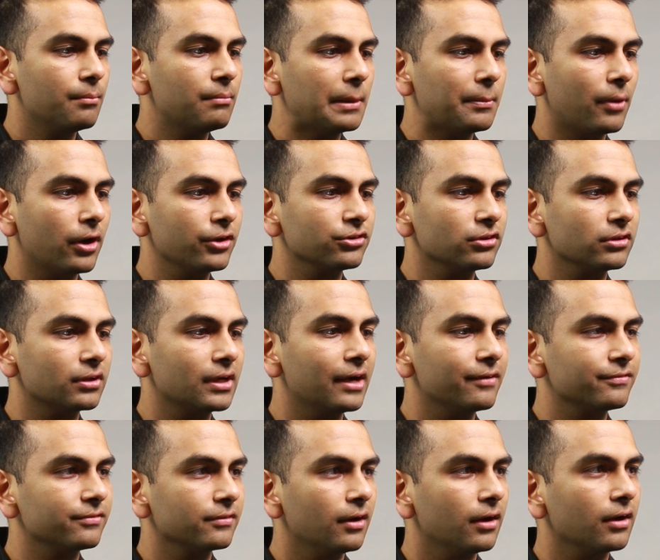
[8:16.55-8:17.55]
my marginal
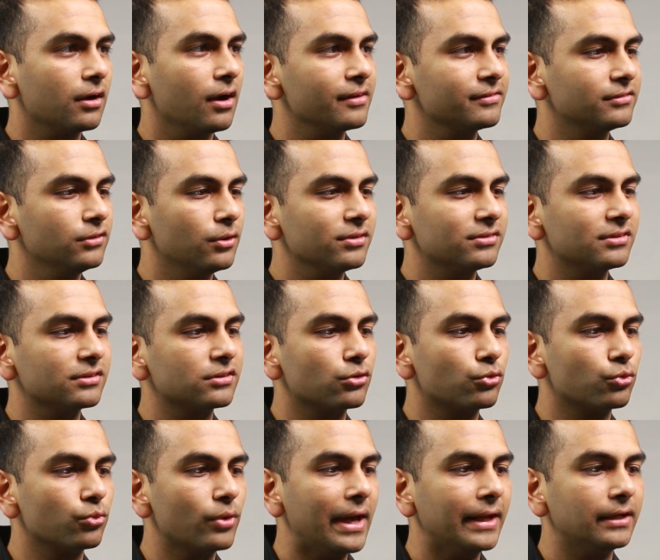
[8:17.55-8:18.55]
cost, uh, cost, notice that
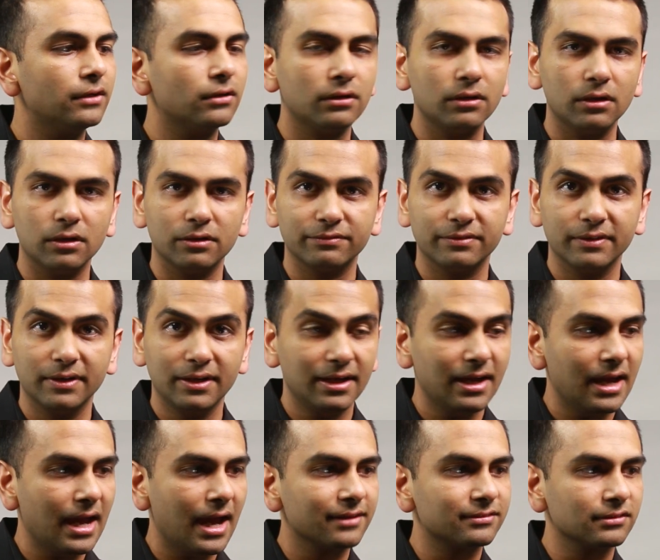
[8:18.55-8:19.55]
the red curve
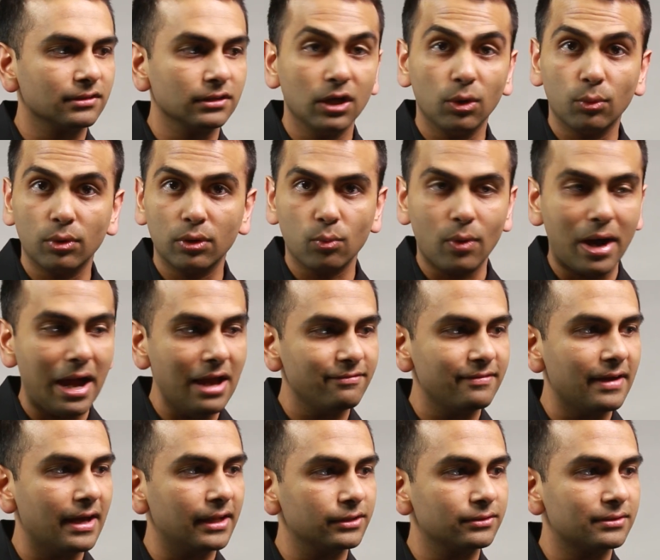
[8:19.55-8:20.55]
has a lower Y
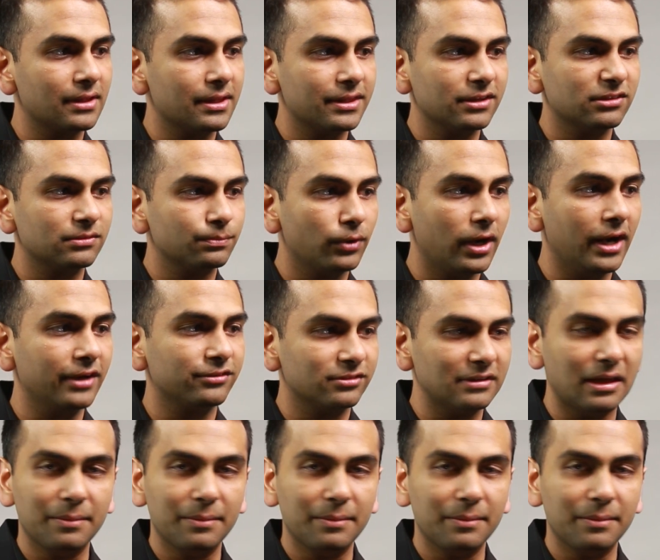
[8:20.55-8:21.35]
value than this price.